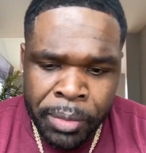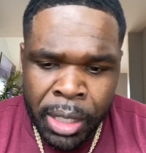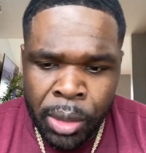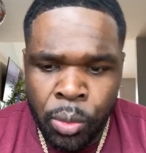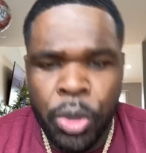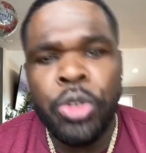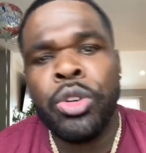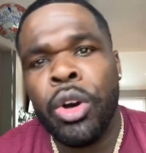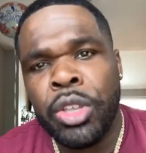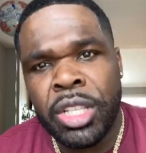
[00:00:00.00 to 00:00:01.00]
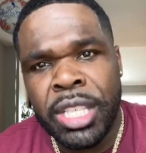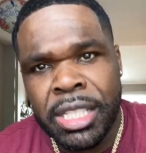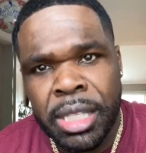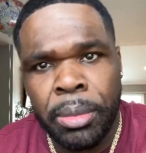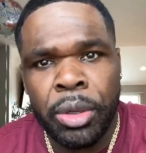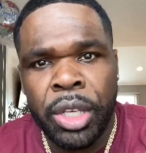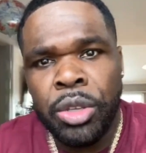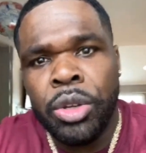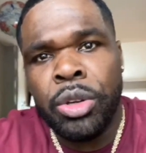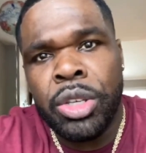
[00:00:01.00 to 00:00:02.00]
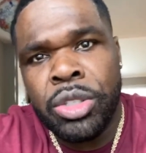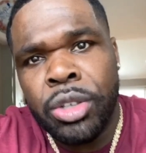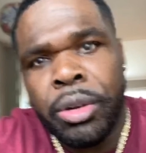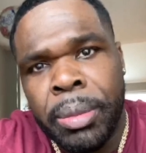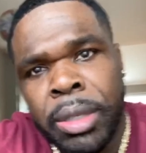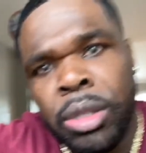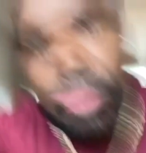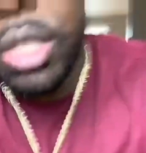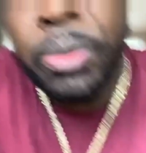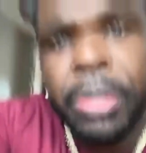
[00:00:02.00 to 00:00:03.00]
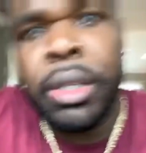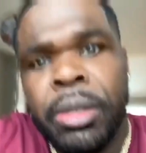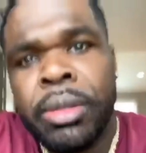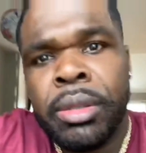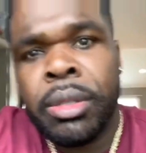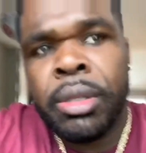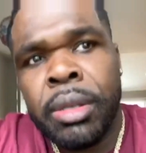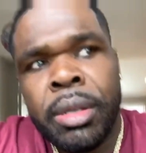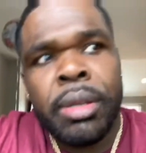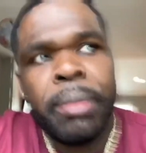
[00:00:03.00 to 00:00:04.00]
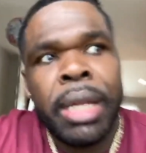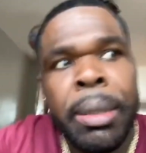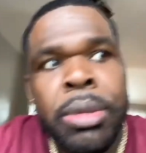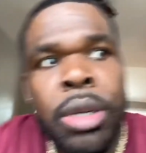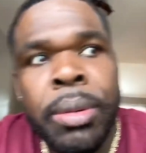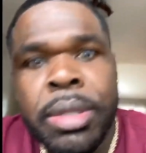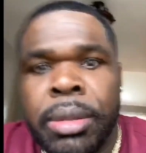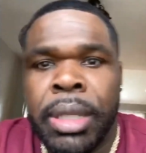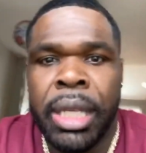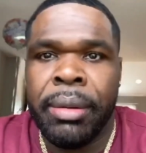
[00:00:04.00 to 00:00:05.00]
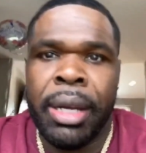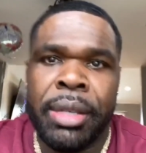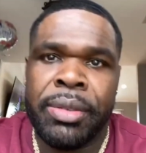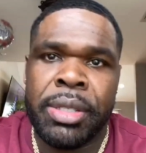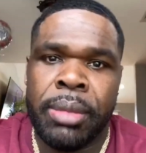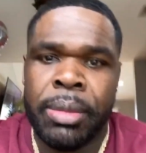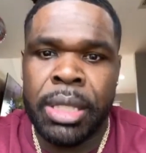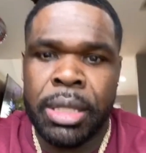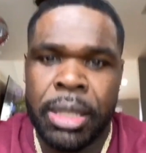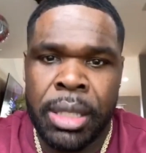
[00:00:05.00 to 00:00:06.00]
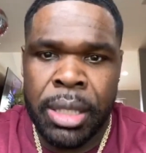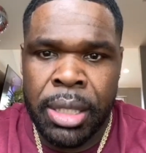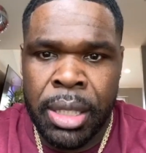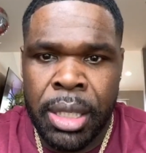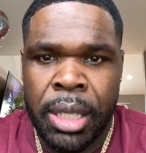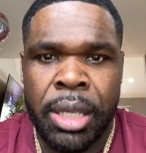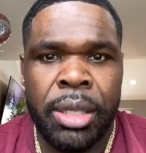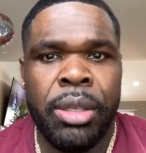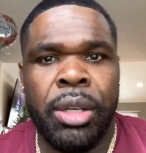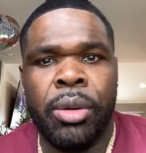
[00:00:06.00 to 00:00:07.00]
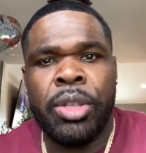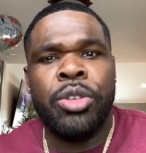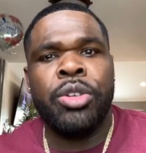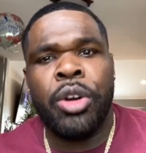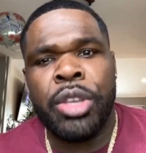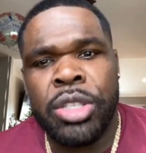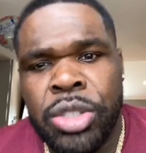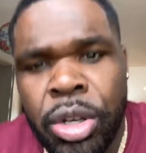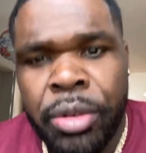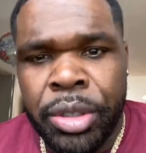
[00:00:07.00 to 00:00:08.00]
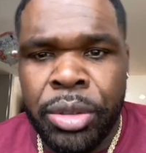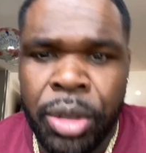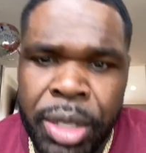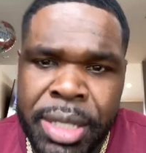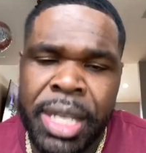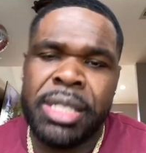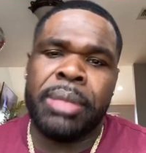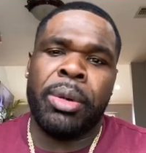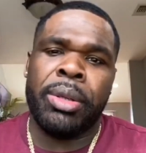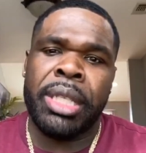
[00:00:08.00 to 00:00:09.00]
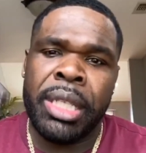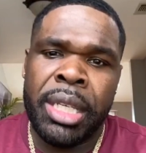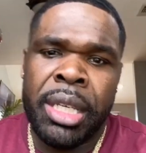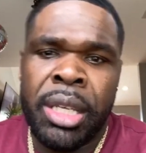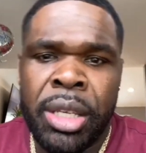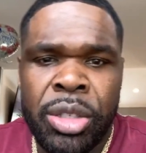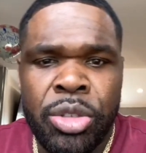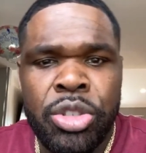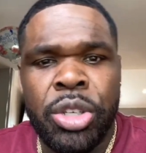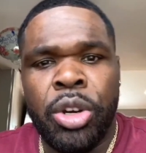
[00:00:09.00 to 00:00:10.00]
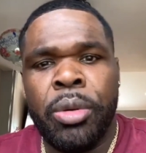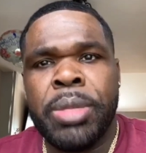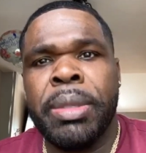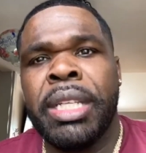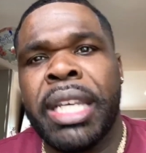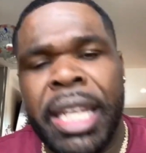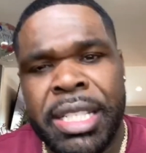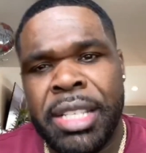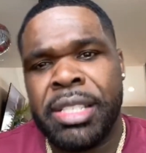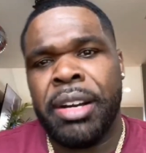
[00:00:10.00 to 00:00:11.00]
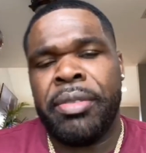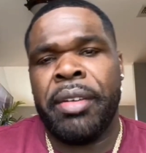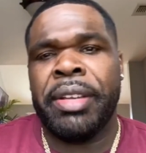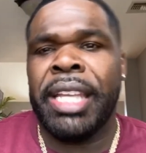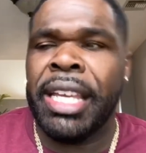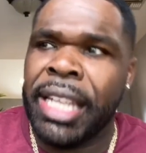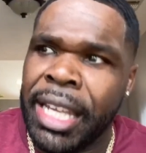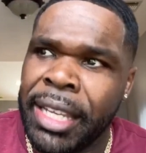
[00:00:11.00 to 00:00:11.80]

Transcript: when you know your testimony and you know your story, I'm gonna close this window. My neighbor's always doing their grass for some reason. You know, when you know your story, you know your testimony, you should always be looking at yourself every day like,